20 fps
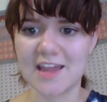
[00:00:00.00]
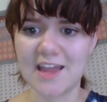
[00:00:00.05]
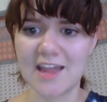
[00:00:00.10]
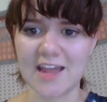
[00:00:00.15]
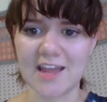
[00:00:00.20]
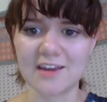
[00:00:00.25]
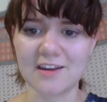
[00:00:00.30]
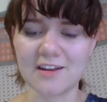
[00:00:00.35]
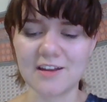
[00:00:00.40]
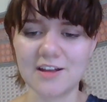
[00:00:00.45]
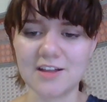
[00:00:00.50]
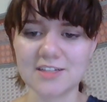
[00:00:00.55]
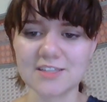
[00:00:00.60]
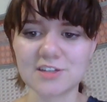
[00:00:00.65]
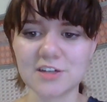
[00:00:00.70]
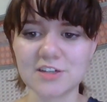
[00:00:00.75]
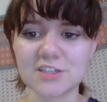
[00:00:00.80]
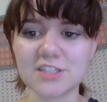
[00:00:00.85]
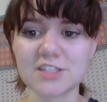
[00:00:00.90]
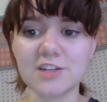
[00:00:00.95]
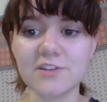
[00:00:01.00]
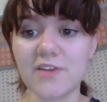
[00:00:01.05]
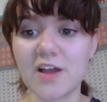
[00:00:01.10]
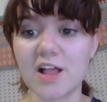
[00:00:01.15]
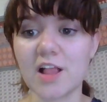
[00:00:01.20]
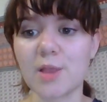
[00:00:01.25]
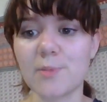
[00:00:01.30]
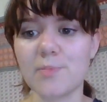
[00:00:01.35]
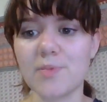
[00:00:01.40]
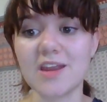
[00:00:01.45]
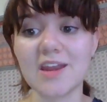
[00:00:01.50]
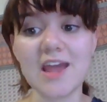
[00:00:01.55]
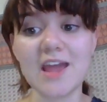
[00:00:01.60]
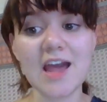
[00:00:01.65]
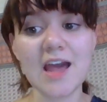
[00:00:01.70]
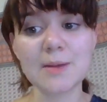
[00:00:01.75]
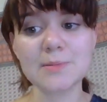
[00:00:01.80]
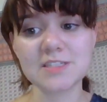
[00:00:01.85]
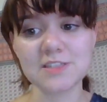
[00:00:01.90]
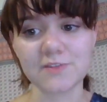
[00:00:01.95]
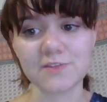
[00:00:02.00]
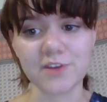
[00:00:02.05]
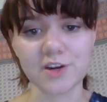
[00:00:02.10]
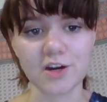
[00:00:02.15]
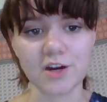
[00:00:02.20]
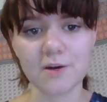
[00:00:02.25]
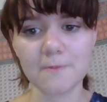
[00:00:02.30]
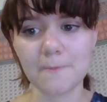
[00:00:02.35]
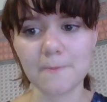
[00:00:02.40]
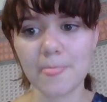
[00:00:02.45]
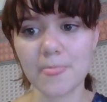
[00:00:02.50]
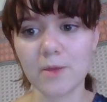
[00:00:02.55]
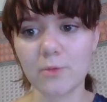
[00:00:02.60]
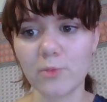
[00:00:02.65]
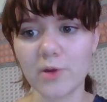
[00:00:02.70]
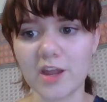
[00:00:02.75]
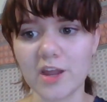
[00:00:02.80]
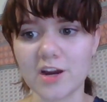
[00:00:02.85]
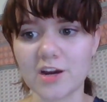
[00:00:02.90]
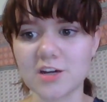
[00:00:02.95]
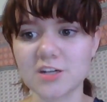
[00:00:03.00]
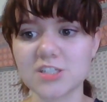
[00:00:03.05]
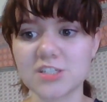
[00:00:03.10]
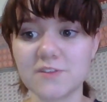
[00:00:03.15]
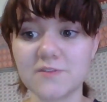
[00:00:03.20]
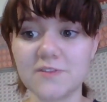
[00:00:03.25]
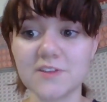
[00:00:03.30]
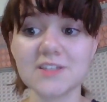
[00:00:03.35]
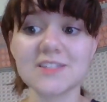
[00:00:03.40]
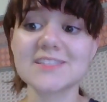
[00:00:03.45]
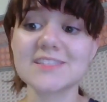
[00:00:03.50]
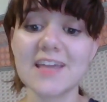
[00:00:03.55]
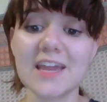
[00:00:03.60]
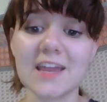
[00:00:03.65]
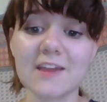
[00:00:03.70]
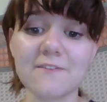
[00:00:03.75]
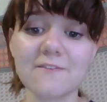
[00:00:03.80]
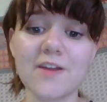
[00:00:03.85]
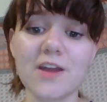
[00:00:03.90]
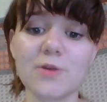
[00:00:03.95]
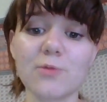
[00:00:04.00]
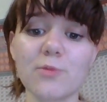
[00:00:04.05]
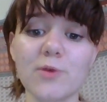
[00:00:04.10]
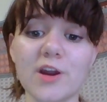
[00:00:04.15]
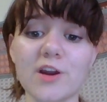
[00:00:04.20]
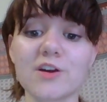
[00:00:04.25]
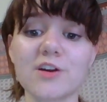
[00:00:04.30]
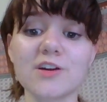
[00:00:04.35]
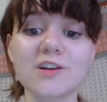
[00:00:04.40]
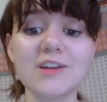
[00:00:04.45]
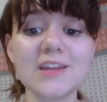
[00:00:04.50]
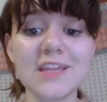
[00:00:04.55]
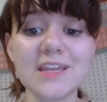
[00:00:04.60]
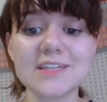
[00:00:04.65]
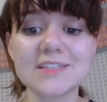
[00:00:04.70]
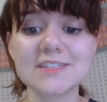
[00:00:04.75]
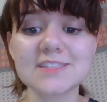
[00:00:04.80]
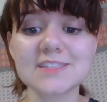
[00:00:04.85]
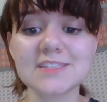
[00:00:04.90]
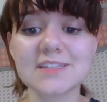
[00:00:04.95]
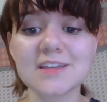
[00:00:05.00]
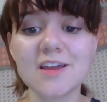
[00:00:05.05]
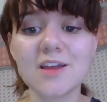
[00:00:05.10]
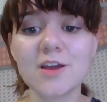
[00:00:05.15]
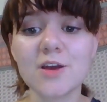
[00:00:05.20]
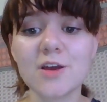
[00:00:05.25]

and I'll start to develop an atmosphere where she feels safe and where her needs,